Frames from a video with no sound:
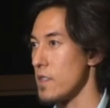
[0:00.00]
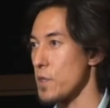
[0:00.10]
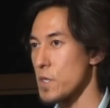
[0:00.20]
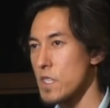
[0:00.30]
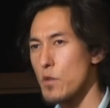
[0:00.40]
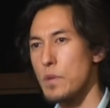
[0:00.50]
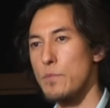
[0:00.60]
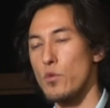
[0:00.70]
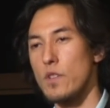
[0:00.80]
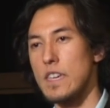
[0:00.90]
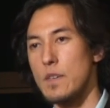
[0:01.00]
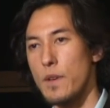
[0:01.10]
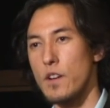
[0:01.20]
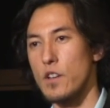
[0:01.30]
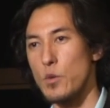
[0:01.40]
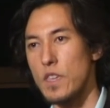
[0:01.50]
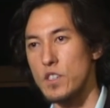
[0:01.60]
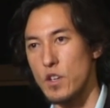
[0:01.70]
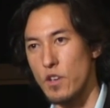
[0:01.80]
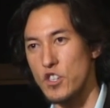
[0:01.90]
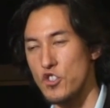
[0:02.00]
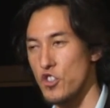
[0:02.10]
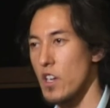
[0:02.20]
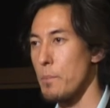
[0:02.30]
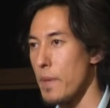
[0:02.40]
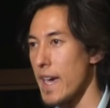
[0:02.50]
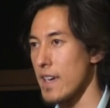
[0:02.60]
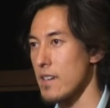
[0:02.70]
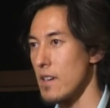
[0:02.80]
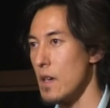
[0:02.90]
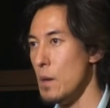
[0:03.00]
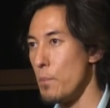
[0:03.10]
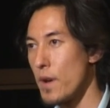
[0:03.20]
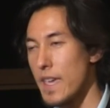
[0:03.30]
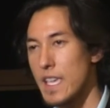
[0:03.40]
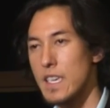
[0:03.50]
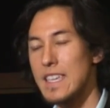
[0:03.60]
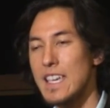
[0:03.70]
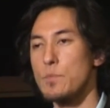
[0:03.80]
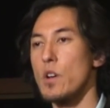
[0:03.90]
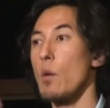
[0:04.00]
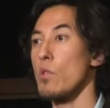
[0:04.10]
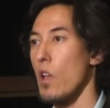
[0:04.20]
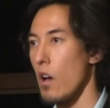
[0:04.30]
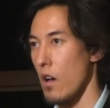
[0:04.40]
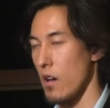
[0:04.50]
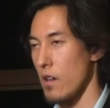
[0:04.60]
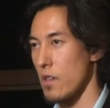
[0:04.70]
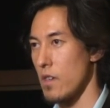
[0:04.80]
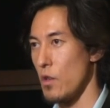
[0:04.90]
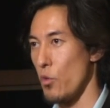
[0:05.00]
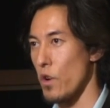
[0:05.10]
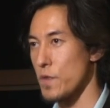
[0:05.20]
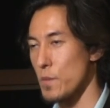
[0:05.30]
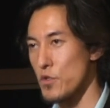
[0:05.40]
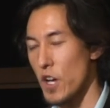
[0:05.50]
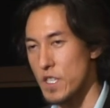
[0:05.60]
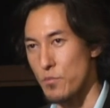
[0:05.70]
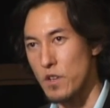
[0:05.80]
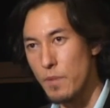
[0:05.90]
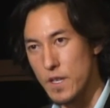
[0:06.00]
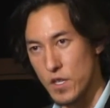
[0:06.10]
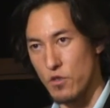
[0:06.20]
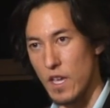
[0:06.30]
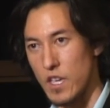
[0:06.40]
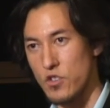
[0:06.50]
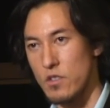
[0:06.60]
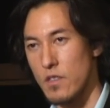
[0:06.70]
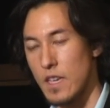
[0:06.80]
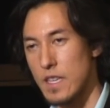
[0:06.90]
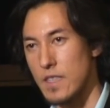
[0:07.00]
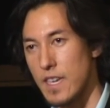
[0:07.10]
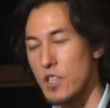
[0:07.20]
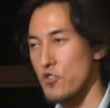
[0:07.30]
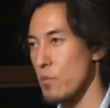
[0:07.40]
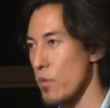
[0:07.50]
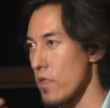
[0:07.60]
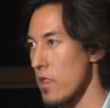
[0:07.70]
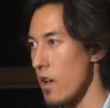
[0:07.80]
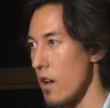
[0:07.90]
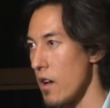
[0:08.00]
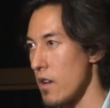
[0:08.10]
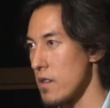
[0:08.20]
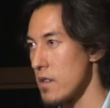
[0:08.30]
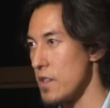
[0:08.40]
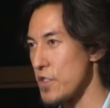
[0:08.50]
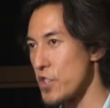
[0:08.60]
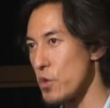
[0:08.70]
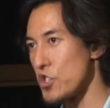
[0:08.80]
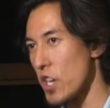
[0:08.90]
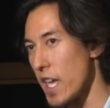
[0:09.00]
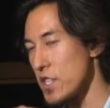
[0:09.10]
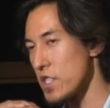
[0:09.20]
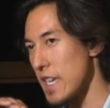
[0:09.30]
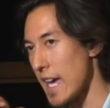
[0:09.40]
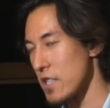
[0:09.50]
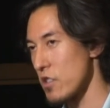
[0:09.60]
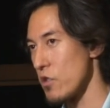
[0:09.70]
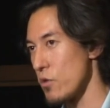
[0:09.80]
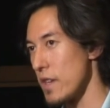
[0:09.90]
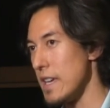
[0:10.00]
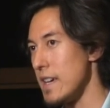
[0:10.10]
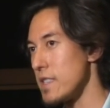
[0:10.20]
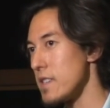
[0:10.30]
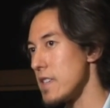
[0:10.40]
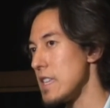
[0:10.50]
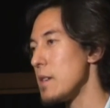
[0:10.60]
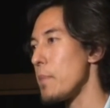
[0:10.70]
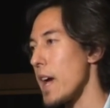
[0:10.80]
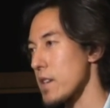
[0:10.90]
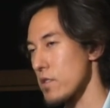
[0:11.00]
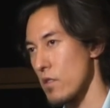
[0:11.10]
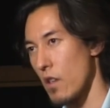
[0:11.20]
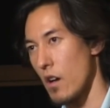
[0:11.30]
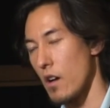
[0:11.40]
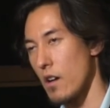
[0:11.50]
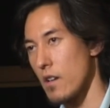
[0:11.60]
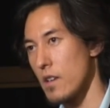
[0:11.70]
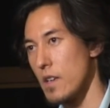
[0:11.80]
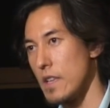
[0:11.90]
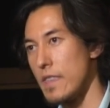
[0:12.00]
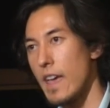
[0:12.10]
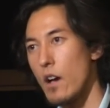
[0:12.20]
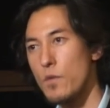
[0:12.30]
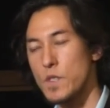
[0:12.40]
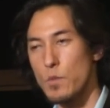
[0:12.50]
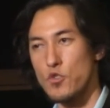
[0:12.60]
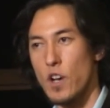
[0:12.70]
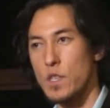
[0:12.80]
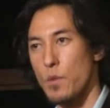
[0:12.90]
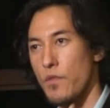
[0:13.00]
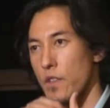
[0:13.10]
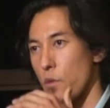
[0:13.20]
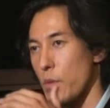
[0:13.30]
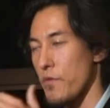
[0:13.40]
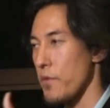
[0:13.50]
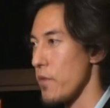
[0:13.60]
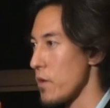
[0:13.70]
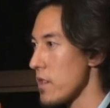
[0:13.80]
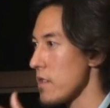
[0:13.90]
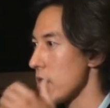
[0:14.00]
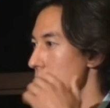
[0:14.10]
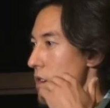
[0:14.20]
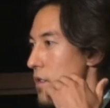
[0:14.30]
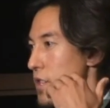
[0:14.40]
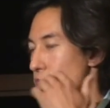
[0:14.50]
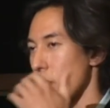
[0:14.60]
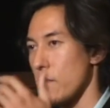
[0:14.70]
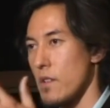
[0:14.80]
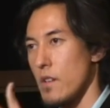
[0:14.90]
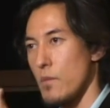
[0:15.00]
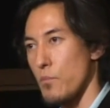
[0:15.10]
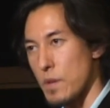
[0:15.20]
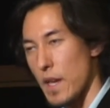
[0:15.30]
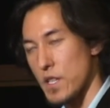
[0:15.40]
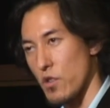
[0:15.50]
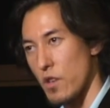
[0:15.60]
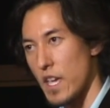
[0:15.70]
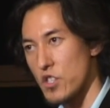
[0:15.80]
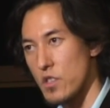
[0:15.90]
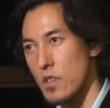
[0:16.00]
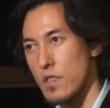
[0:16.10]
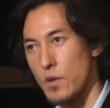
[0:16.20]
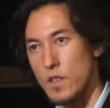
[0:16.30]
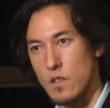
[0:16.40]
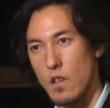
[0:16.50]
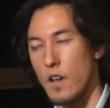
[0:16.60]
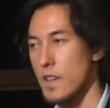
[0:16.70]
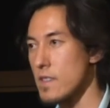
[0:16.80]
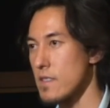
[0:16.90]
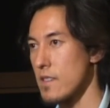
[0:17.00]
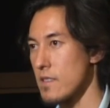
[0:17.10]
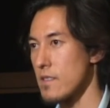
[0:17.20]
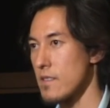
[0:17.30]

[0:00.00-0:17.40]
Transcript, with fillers: There's still people in America who think segregation should come back, but it has become law, where if someone tries to bring back segregation, they get in trouble with the law. So you change the attitude, and then it impacts the law. Now, if someone tries to prevent women from voting, or they try to bring back segregation, there is a law against it.